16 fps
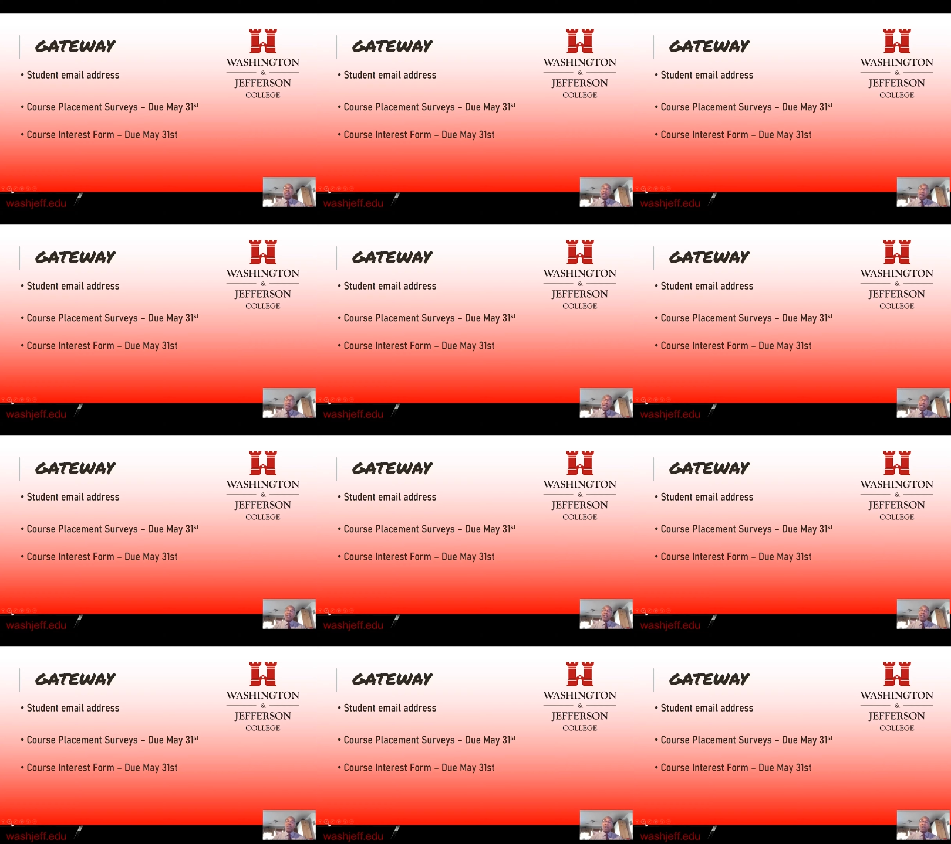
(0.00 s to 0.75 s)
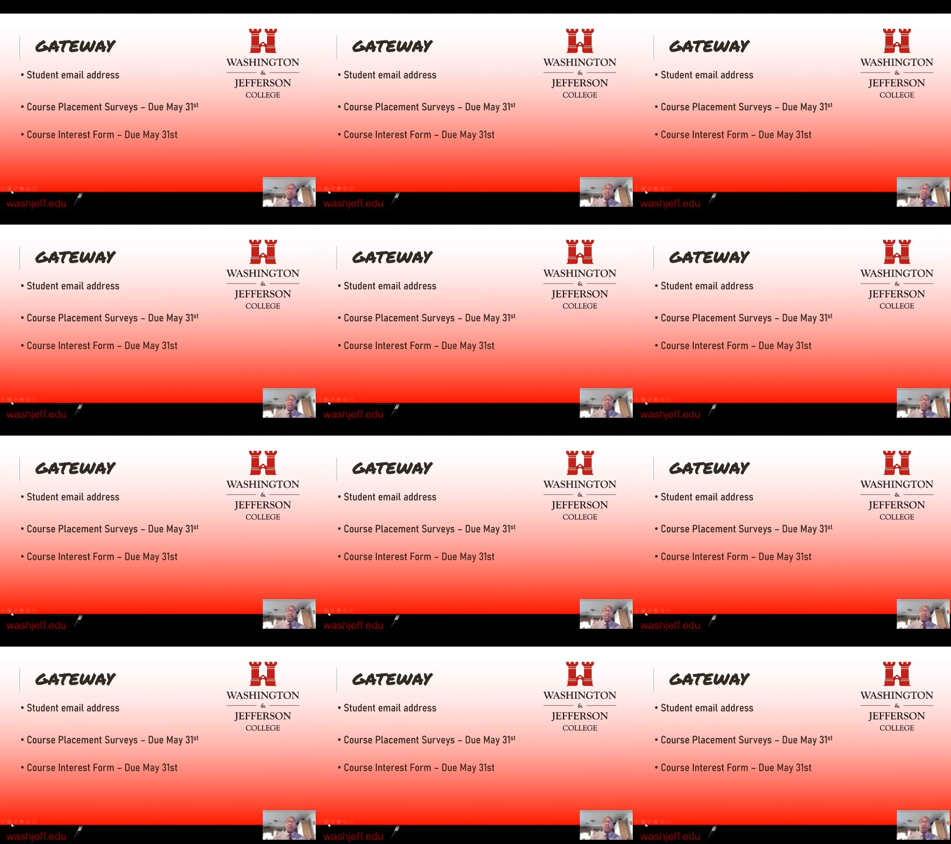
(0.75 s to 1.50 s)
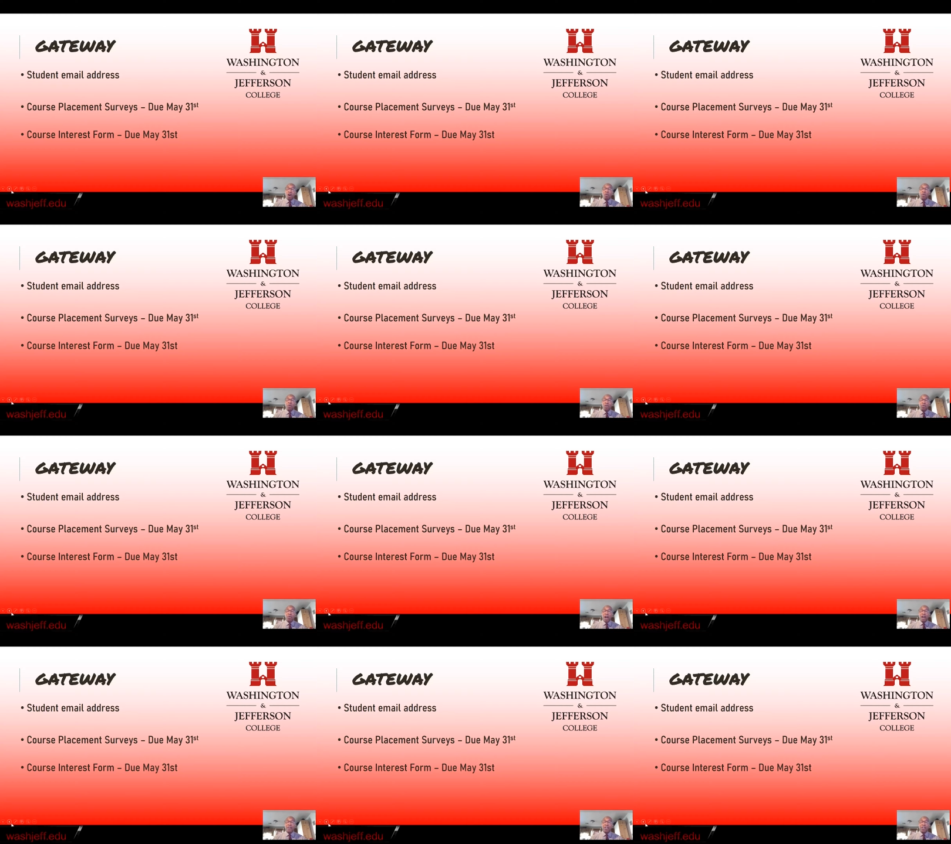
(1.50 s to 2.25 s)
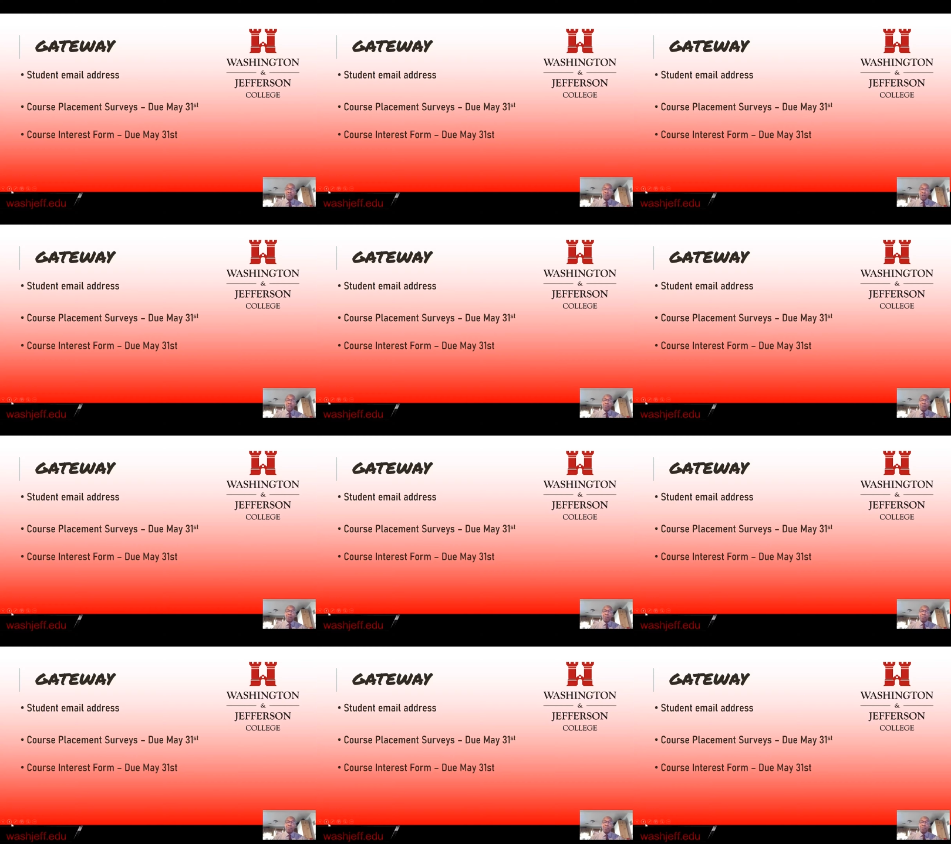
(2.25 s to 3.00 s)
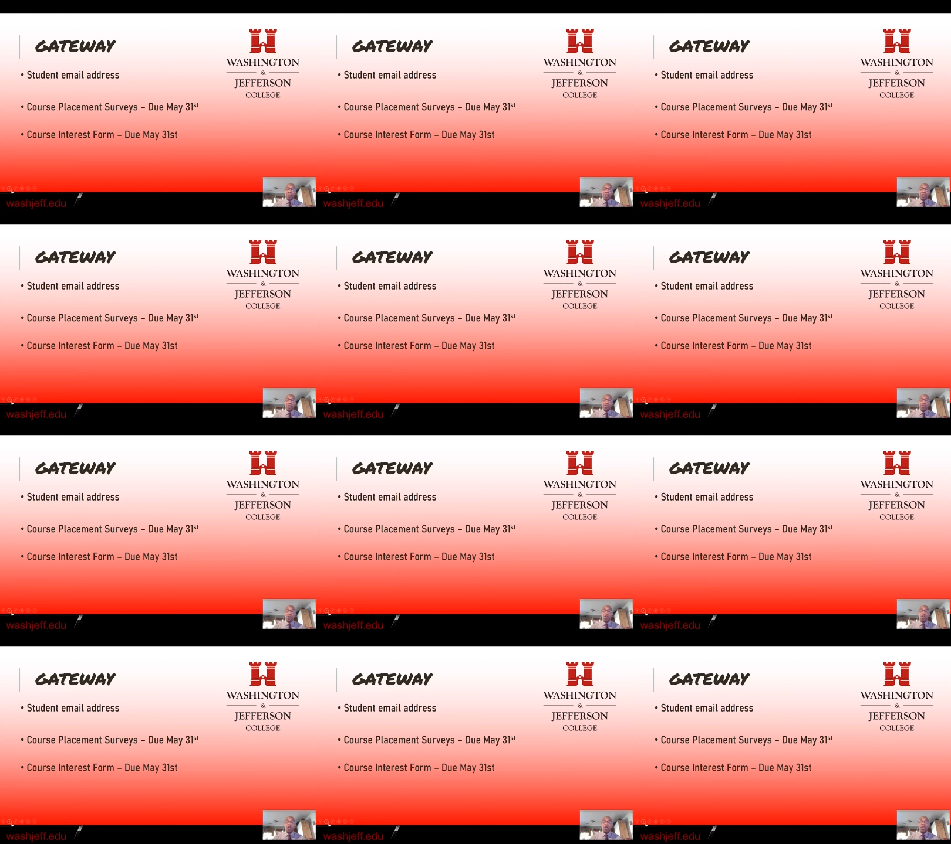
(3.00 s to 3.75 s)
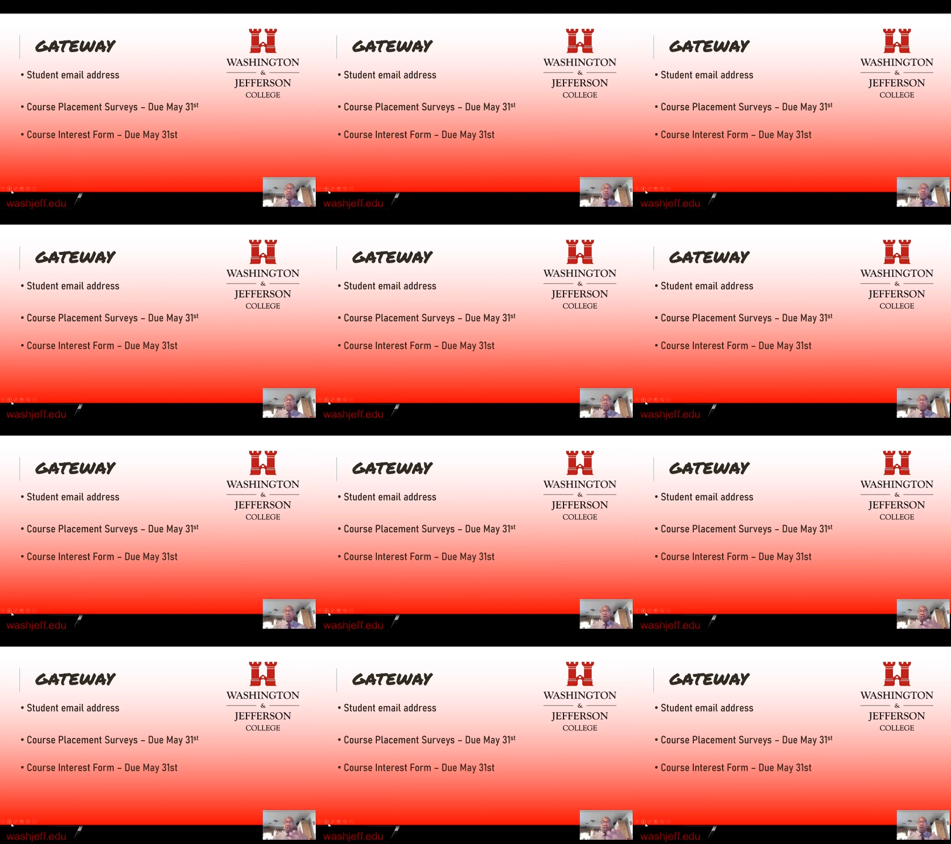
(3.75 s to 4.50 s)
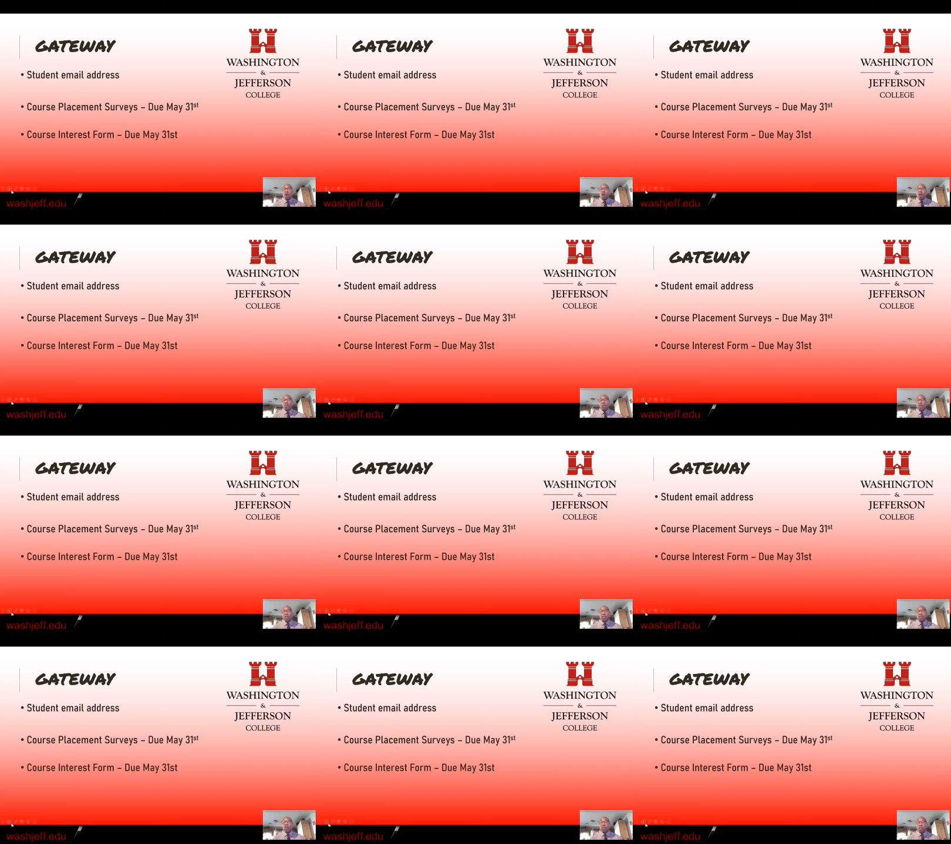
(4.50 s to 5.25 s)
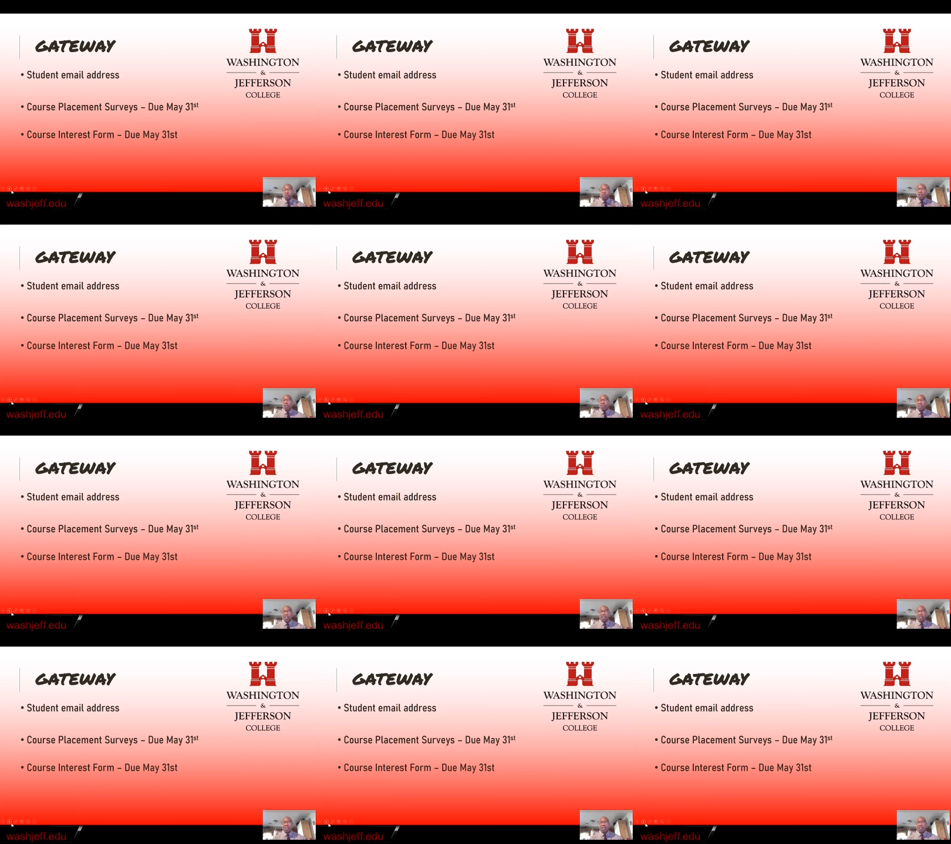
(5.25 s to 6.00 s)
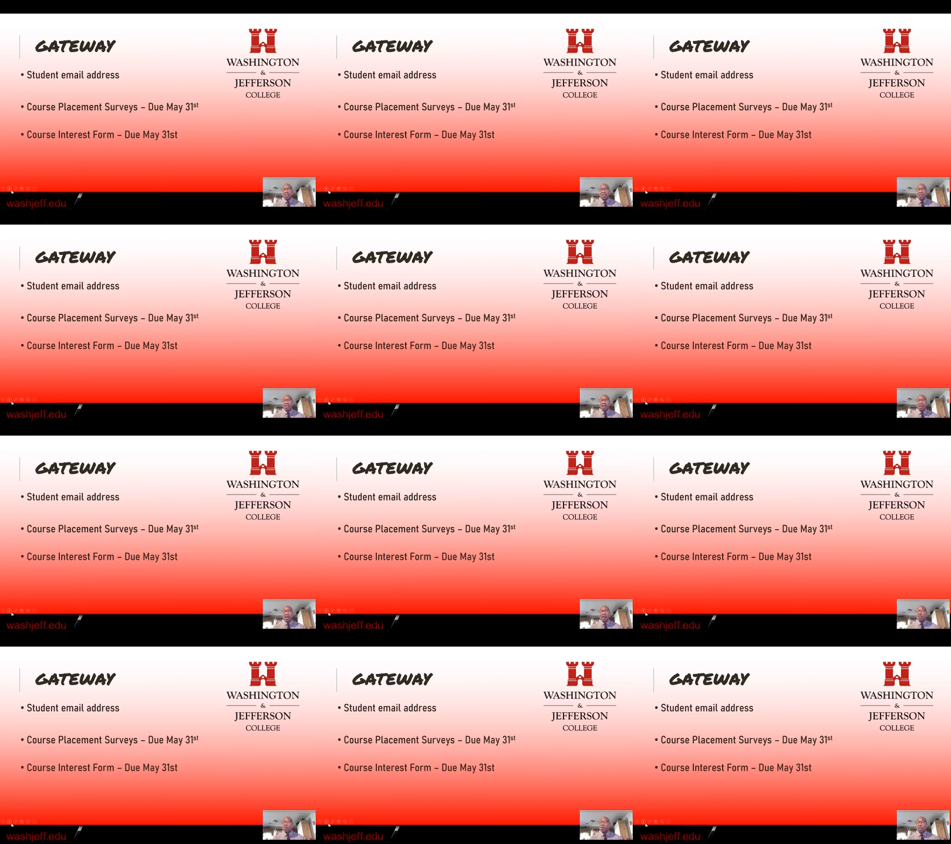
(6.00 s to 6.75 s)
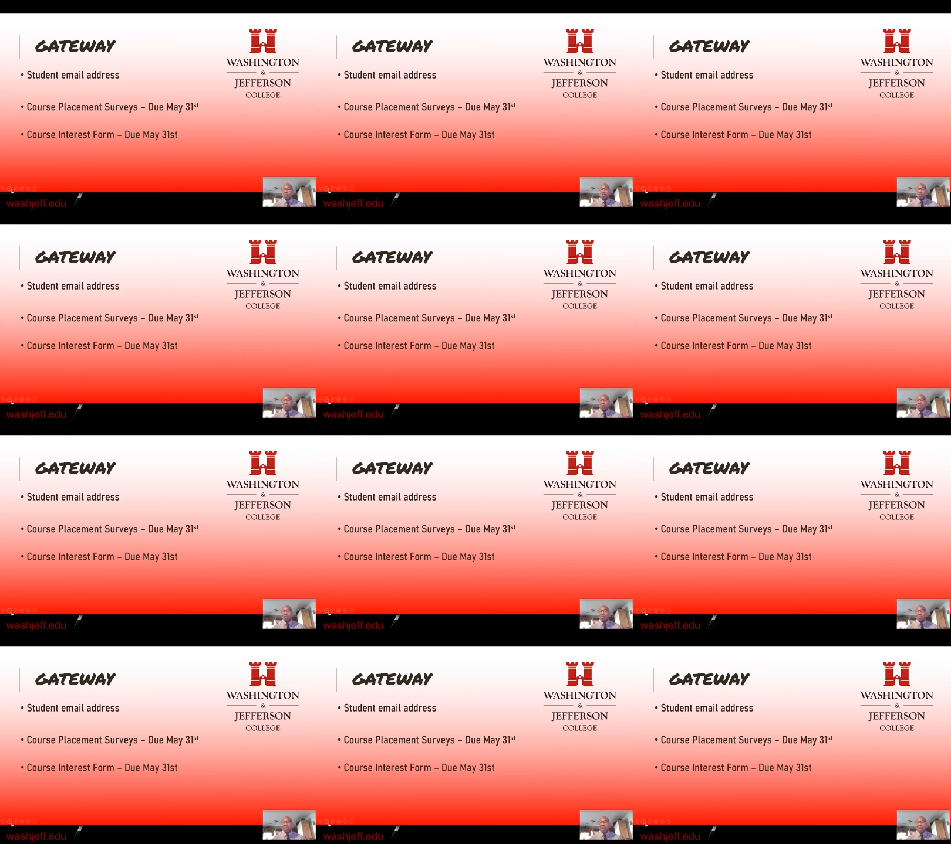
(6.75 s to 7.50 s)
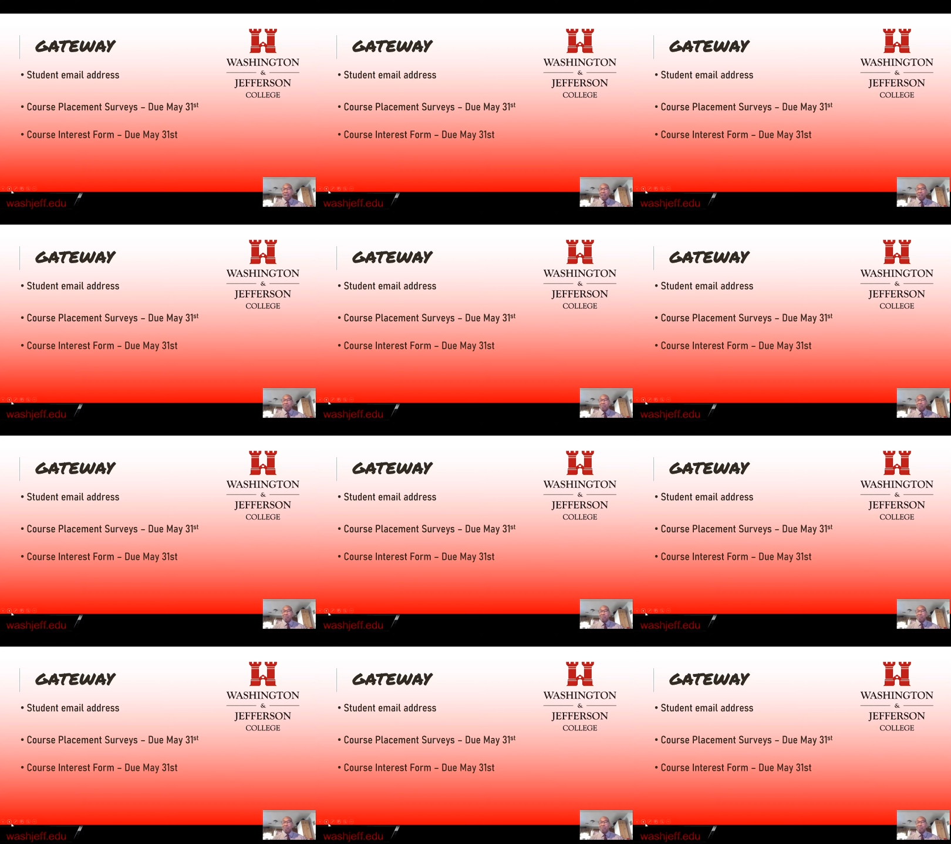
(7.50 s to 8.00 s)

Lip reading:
No face is visible, so there are no lips to read.